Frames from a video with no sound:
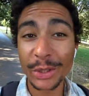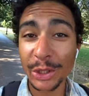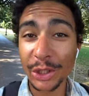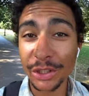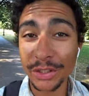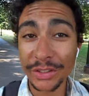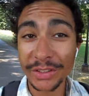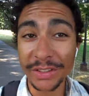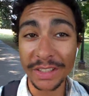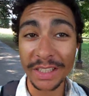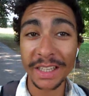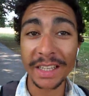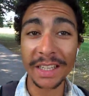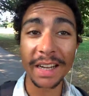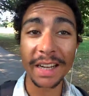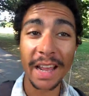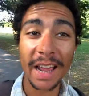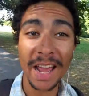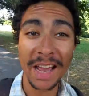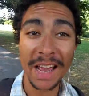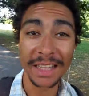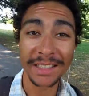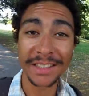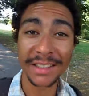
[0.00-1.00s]
just seen
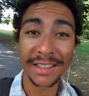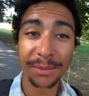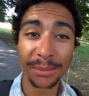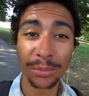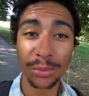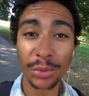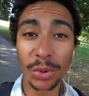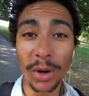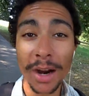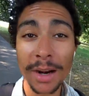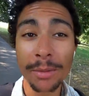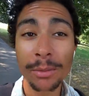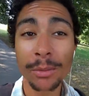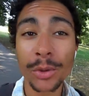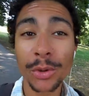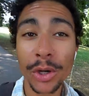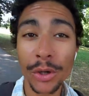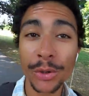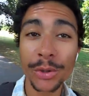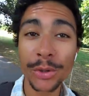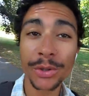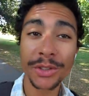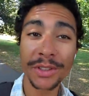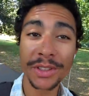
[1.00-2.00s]
is
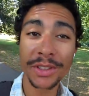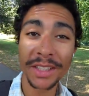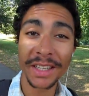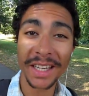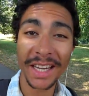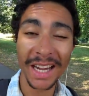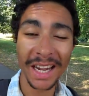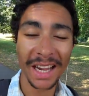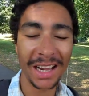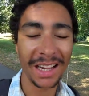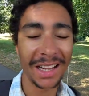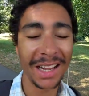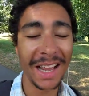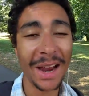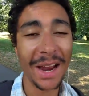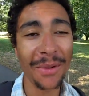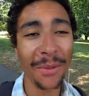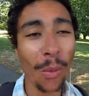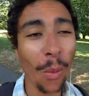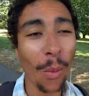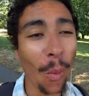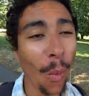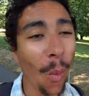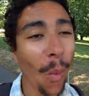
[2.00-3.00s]
Primrose Hill,
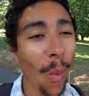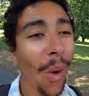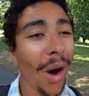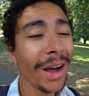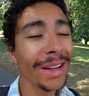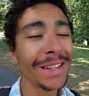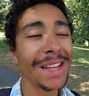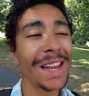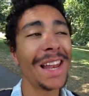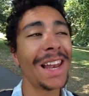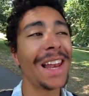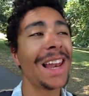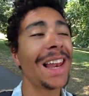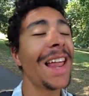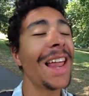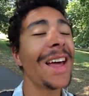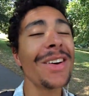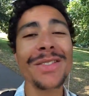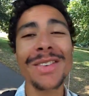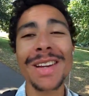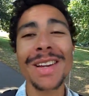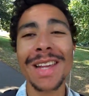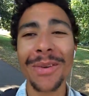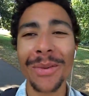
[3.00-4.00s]
and what a
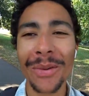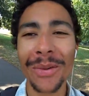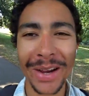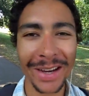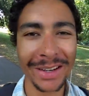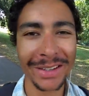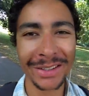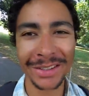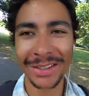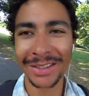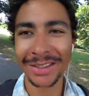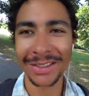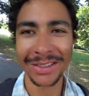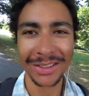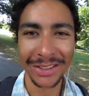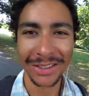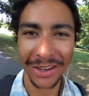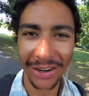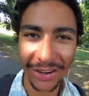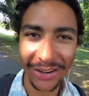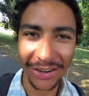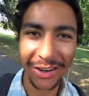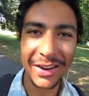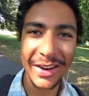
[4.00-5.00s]
lovely way to
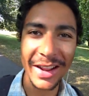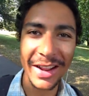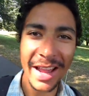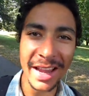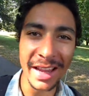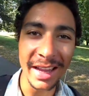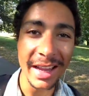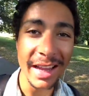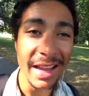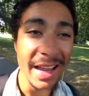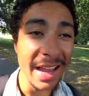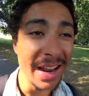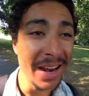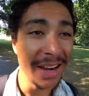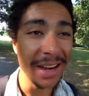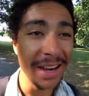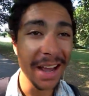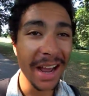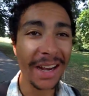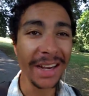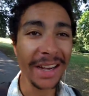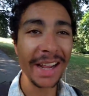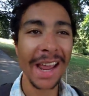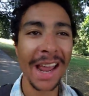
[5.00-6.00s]
start a day.
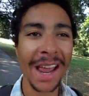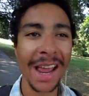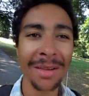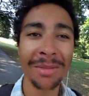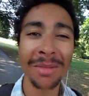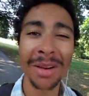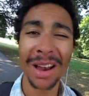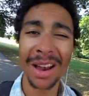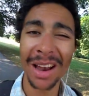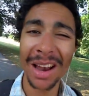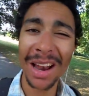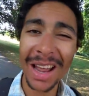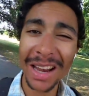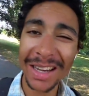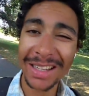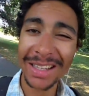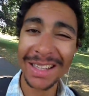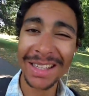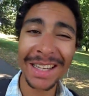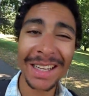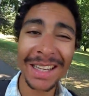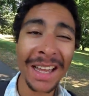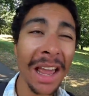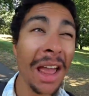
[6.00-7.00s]
9 a.m.
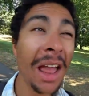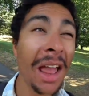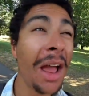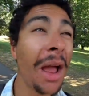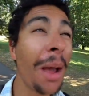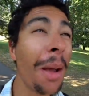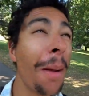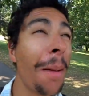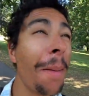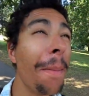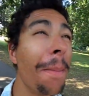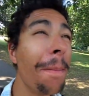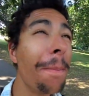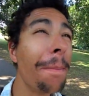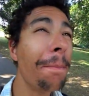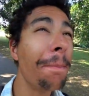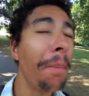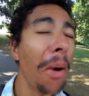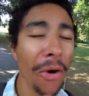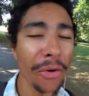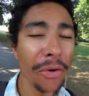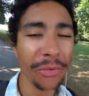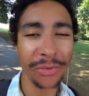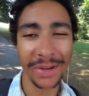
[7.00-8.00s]
lightning,
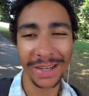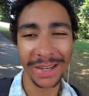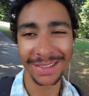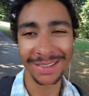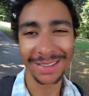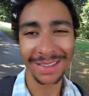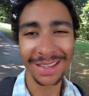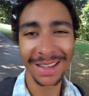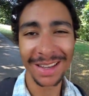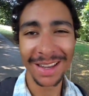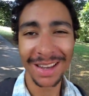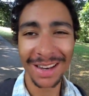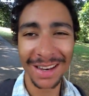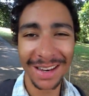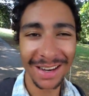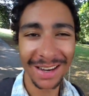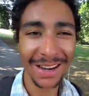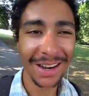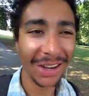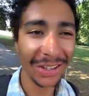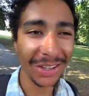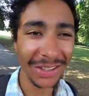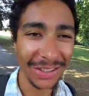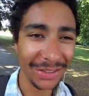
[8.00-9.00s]
perfect.
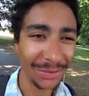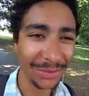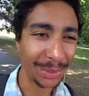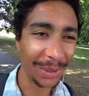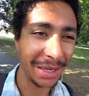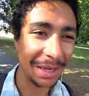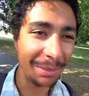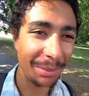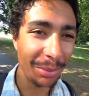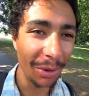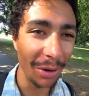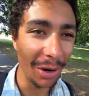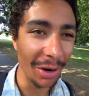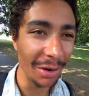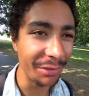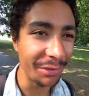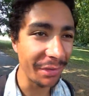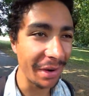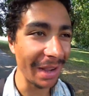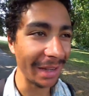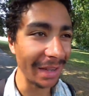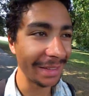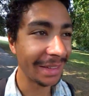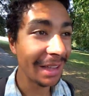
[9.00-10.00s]
Light is really
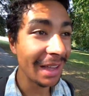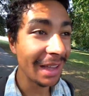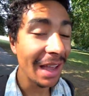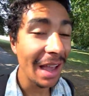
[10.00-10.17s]
perfect.